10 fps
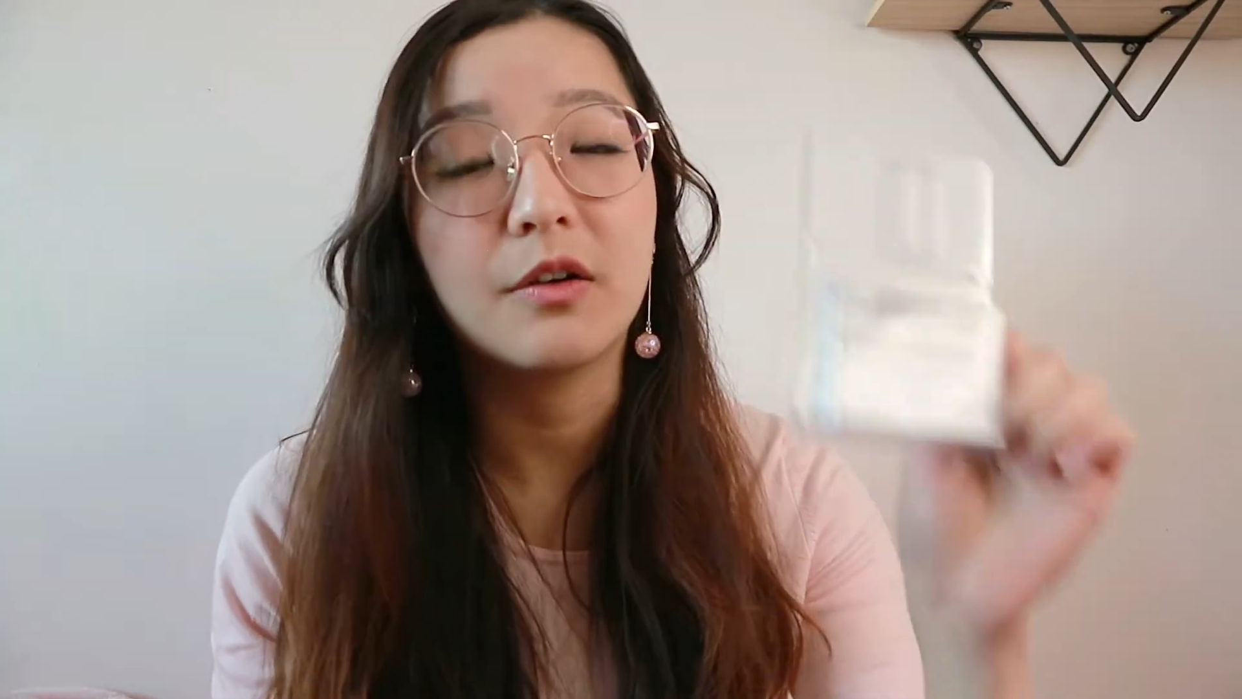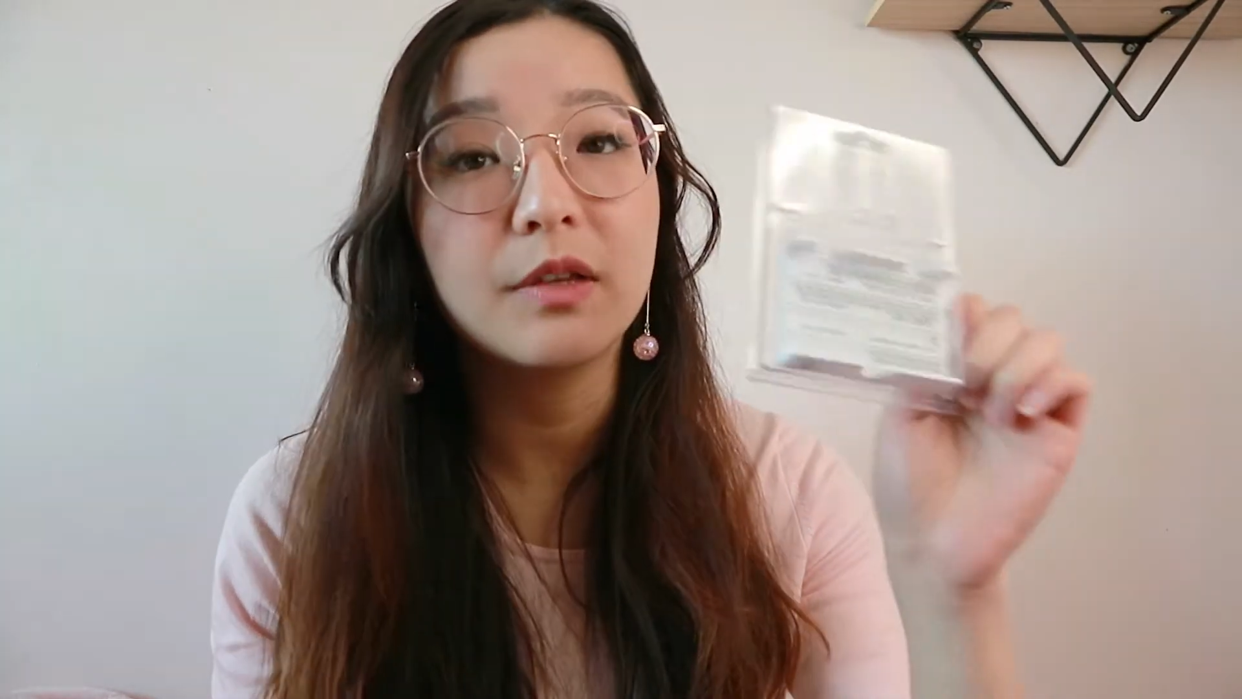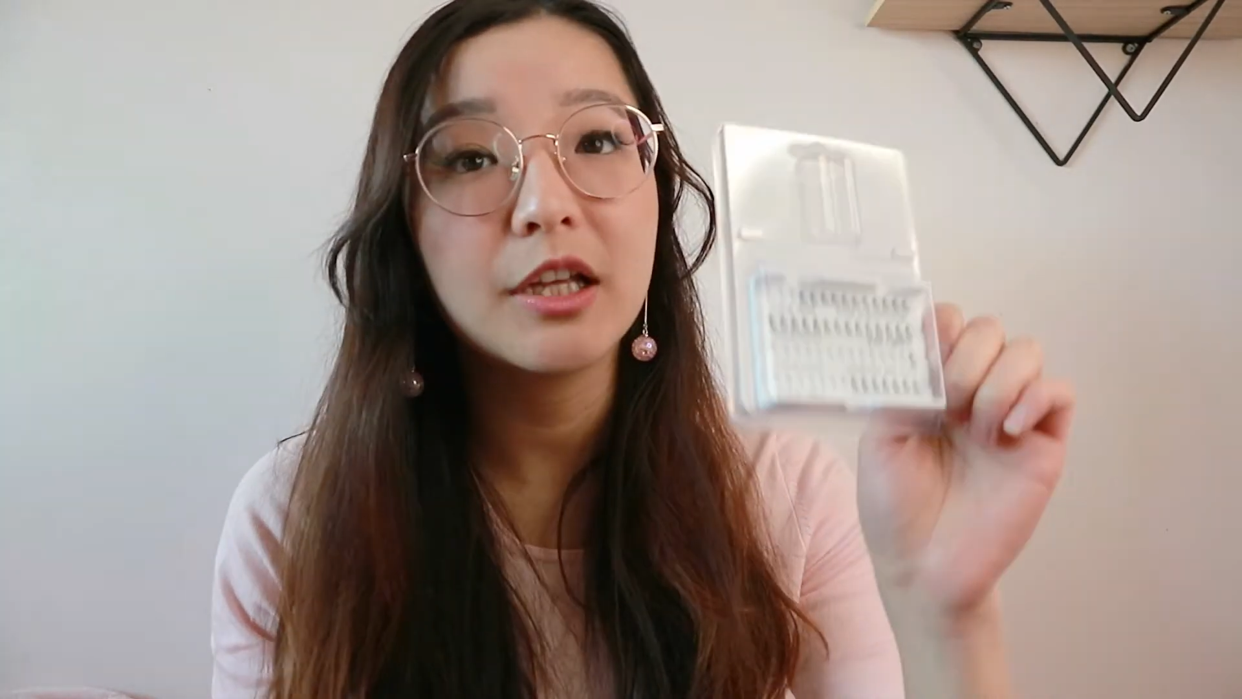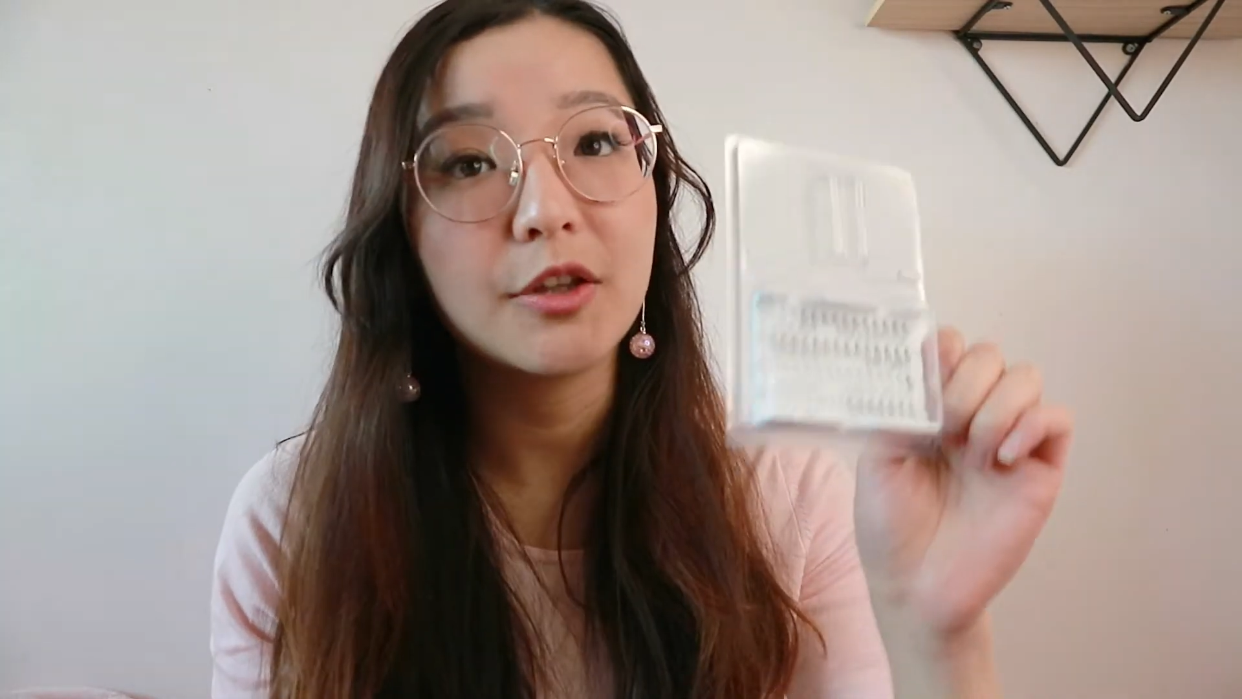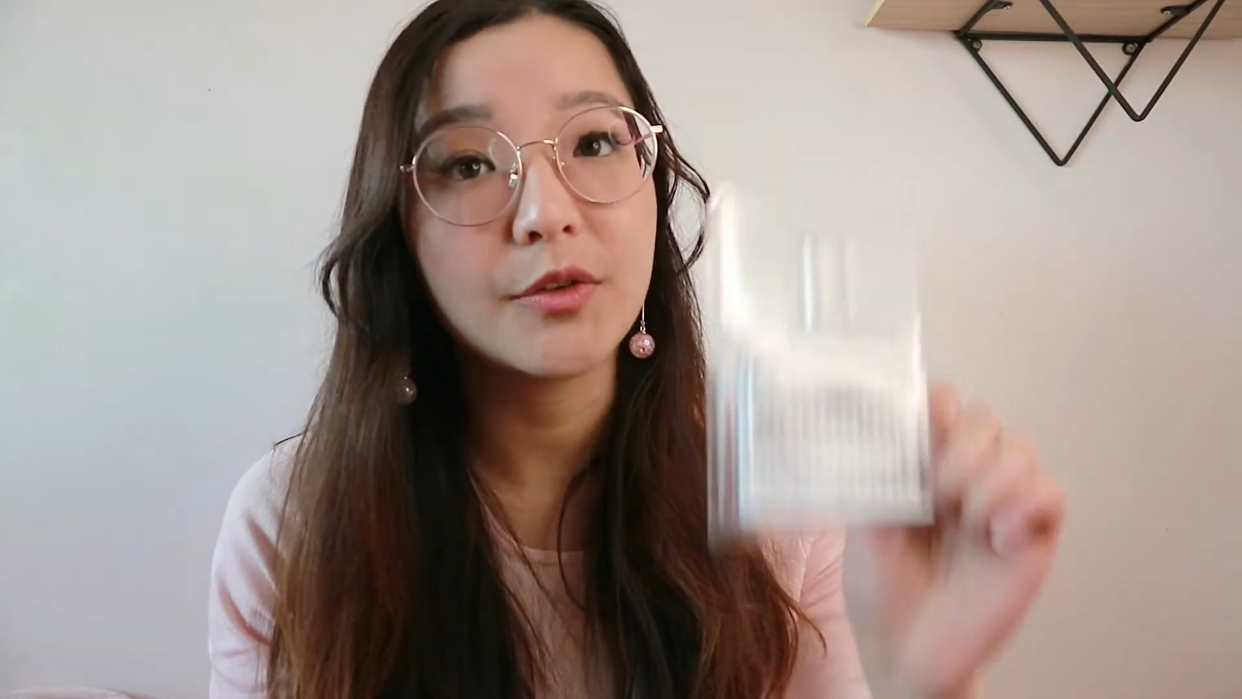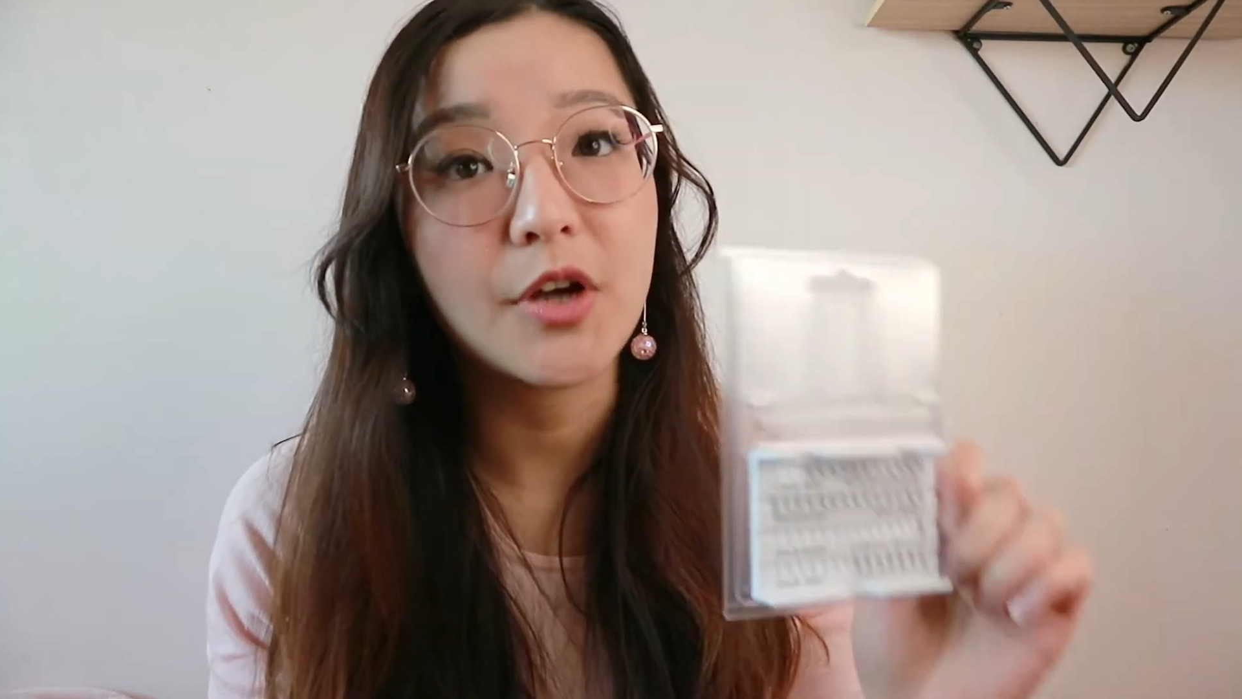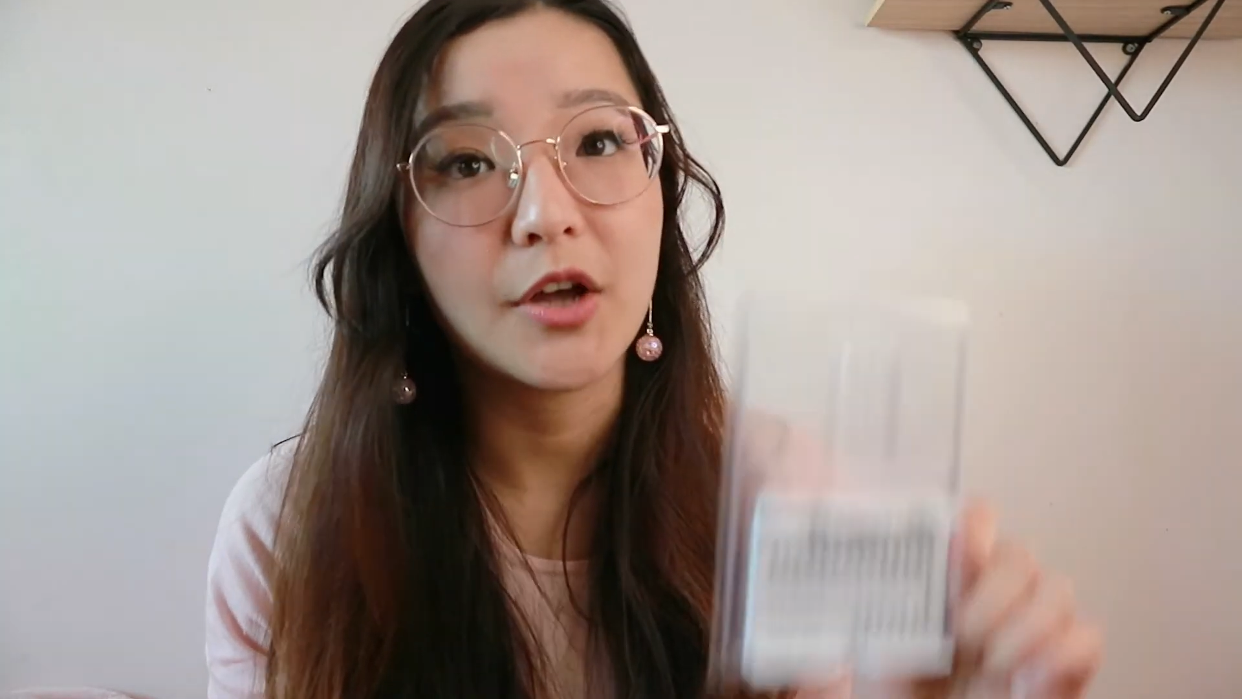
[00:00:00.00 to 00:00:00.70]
only glued